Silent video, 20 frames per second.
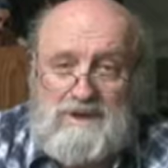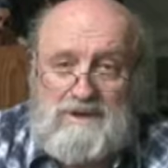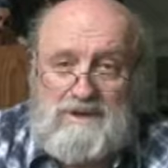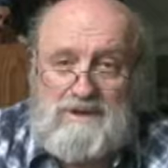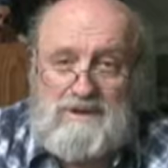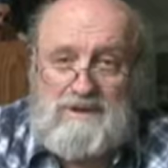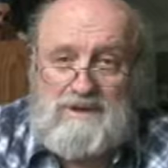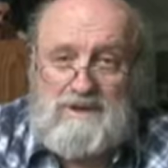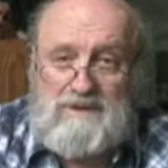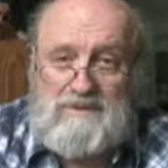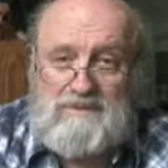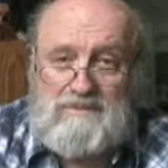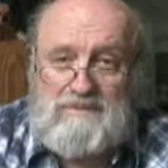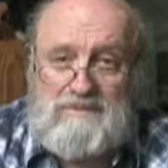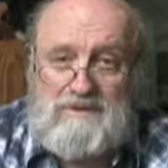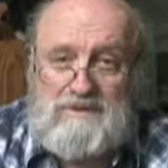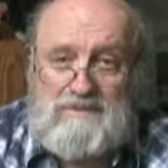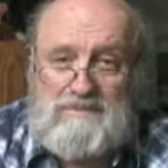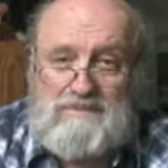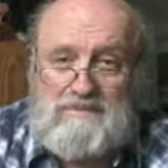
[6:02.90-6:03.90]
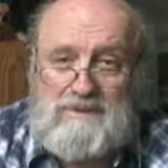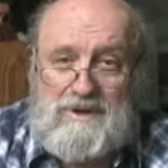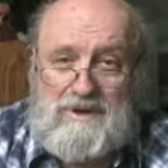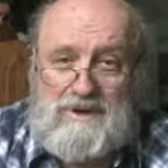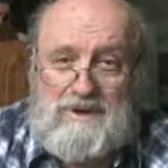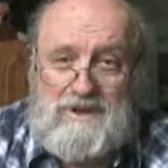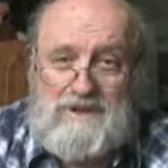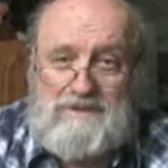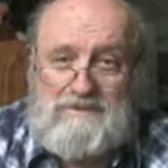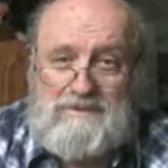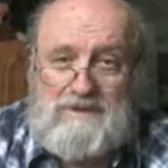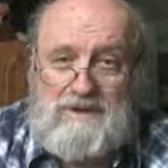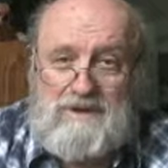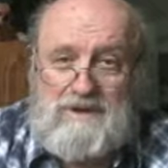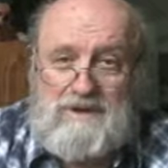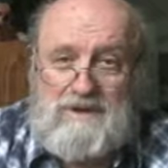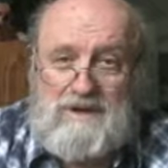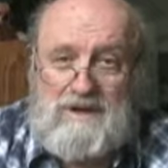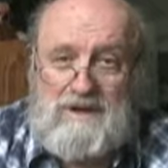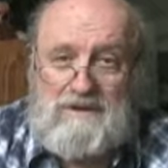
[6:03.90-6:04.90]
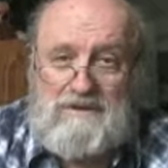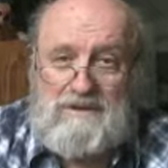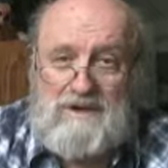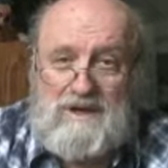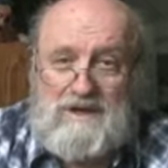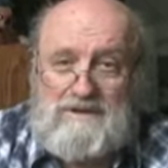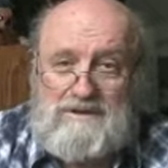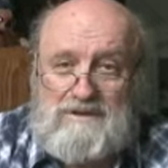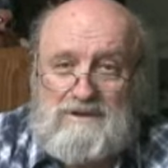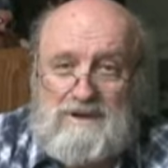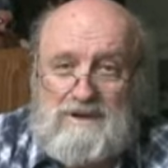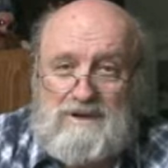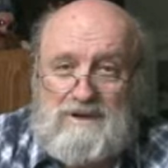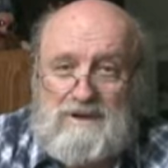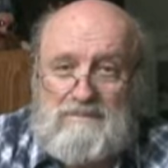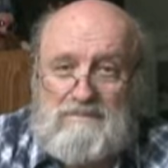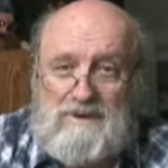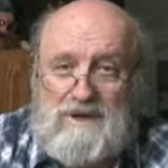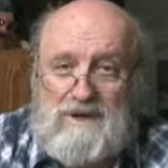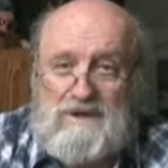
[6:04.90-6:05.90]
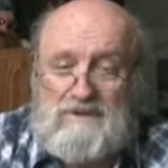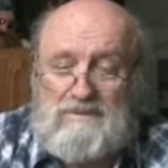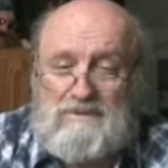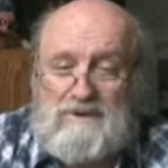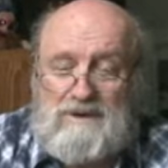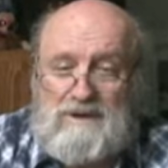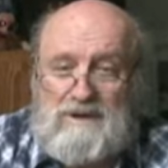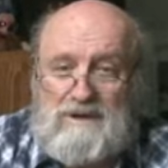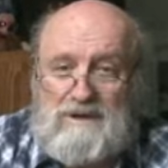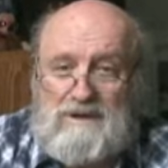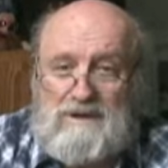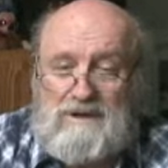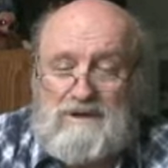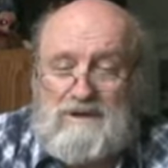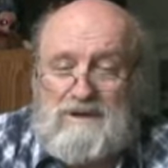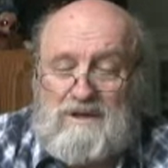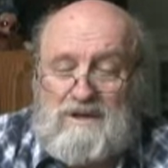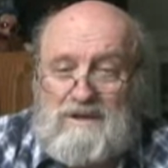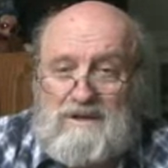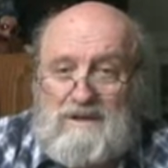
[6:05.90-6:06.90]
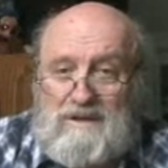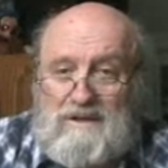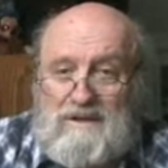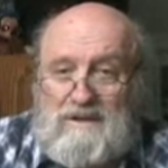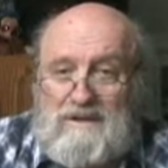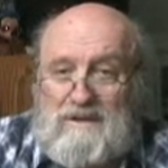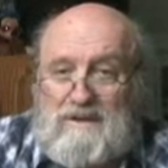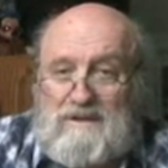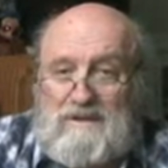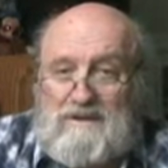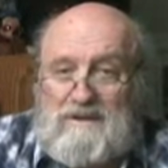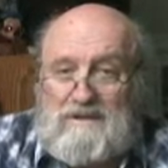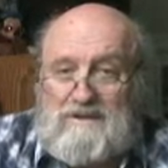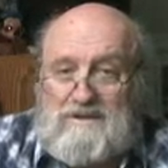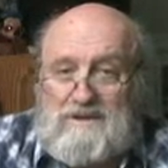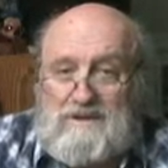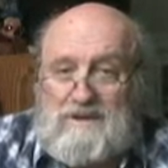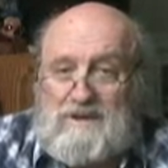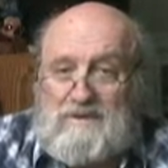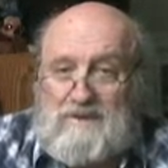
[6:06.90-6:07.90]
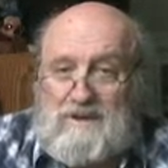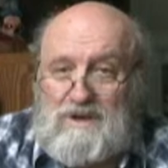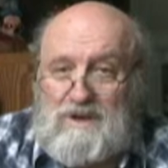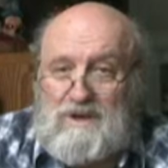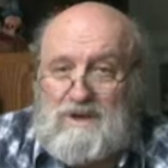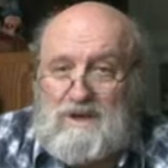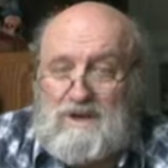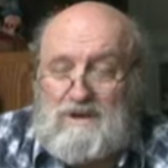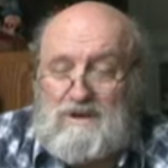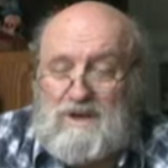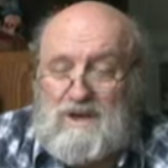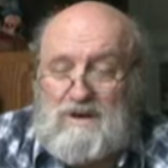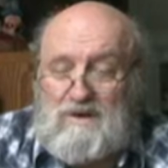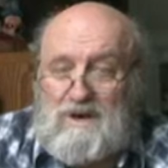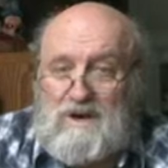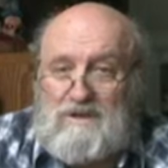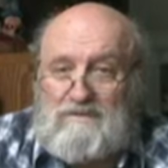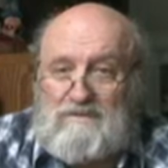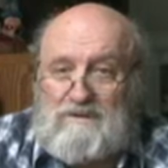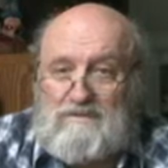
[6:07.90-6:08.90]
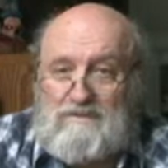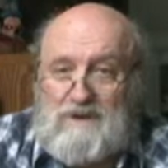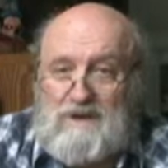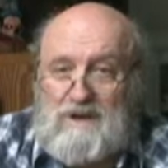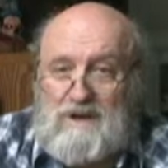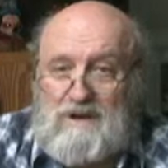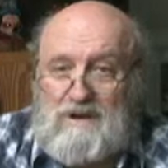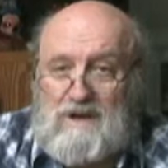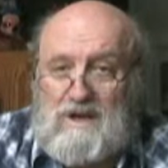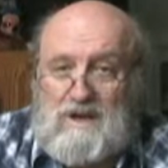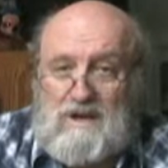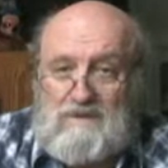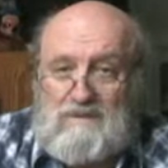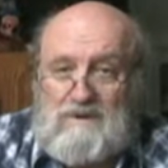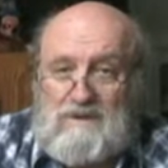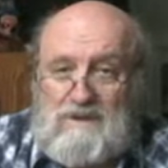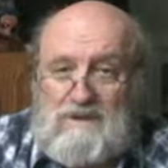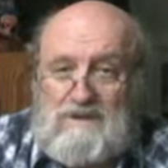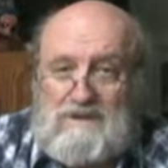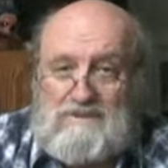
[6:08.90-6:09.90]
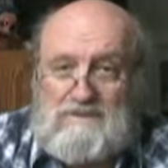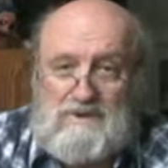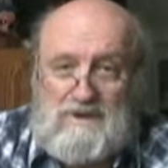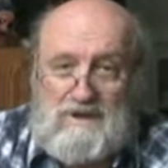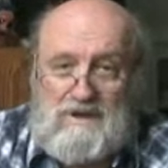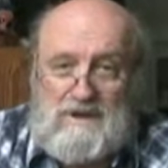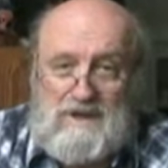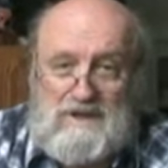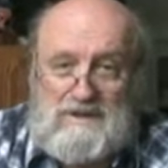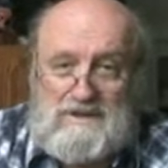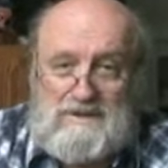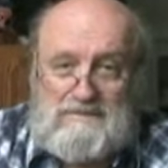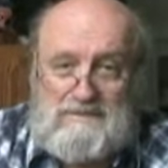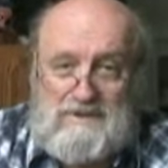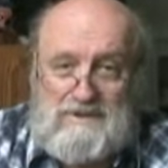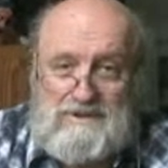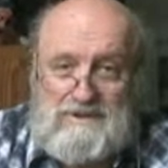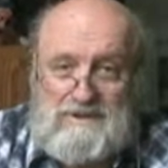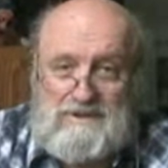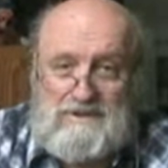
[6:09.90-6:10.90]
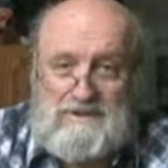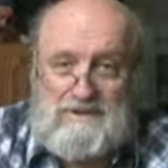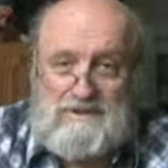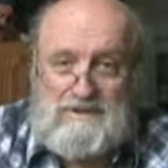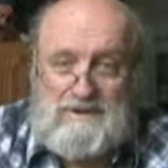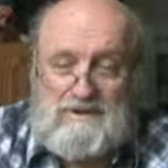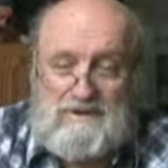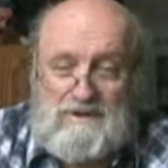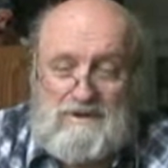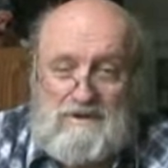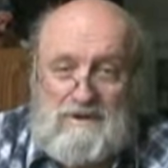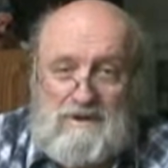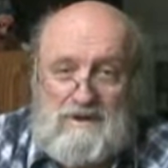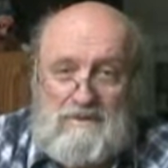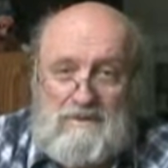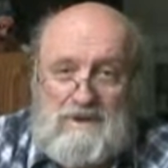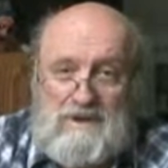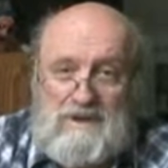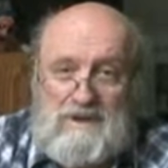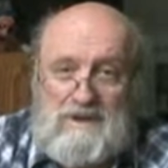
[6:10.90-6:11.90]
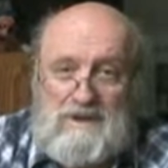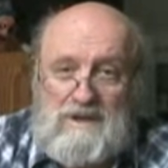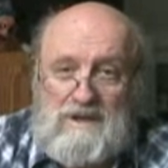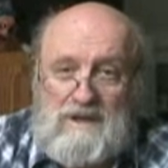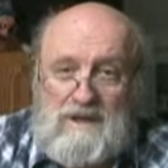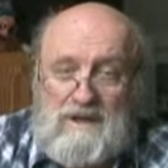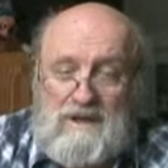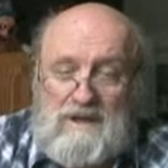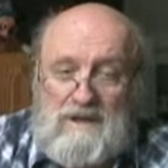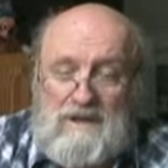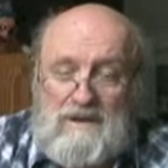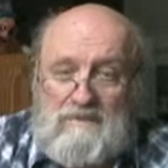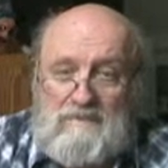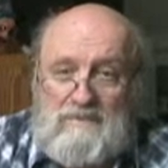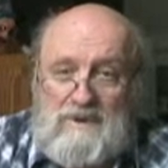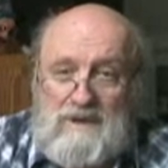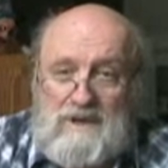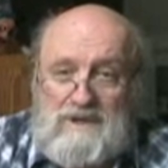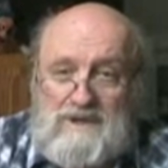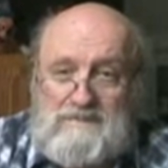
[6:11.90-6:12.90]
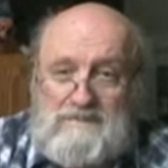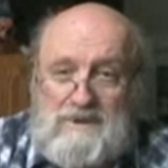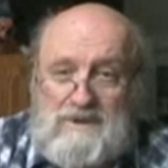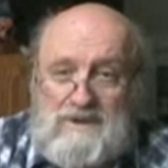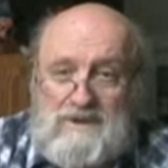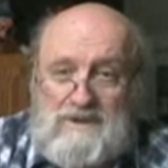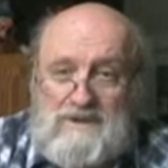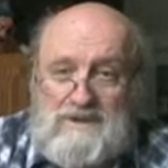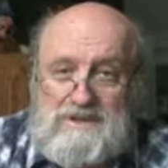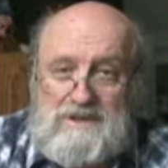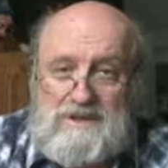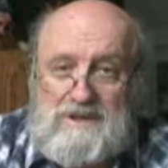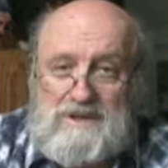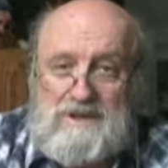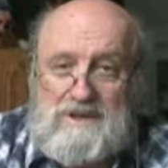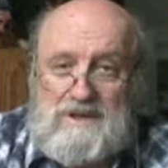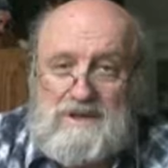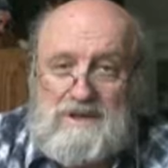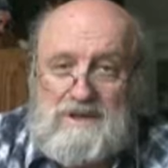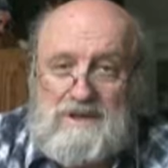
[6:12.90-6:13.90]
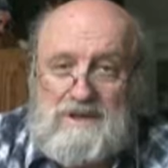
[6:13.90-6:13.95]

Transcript: can go through periods where our thoughts are all about what a jerk we are and how awful we are and how worthless we are. That's the persecutor. Or we can be experiencing